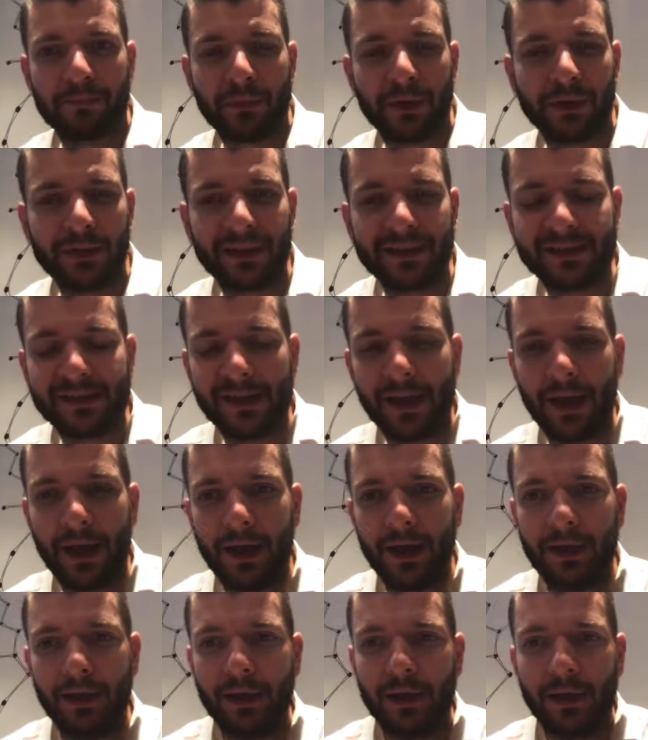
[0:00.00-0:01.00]
let's
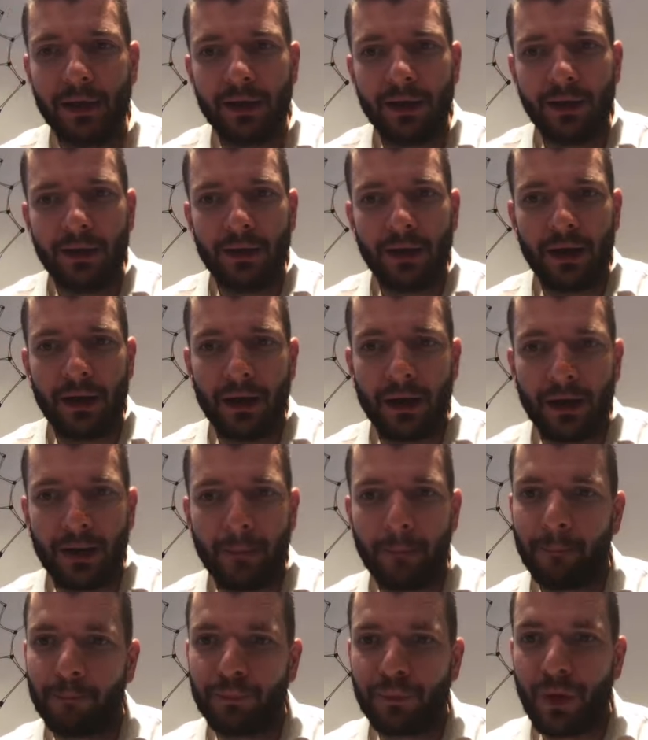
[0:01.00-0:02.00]
say
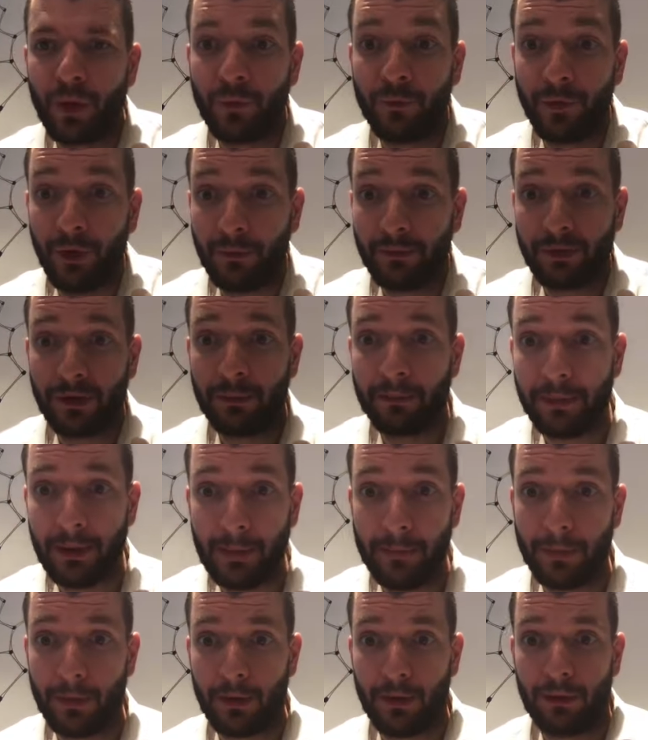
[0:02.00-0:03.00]
15
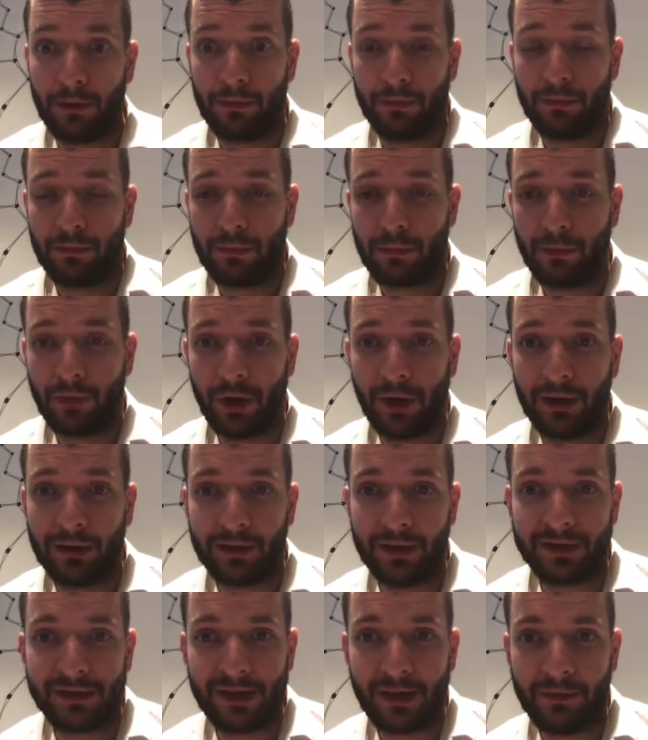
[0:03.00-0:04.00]
people, right?
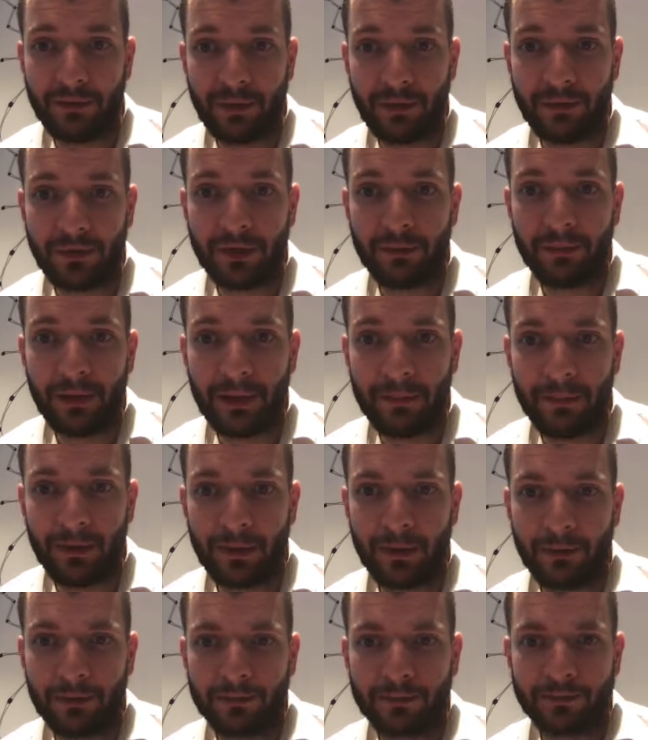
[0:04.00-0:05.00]
Let's say 15
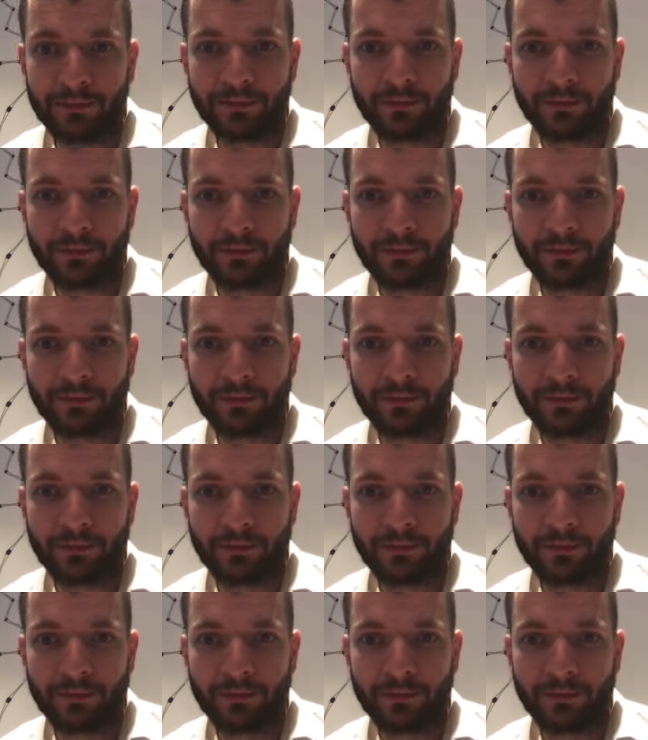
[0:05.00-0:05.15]
people,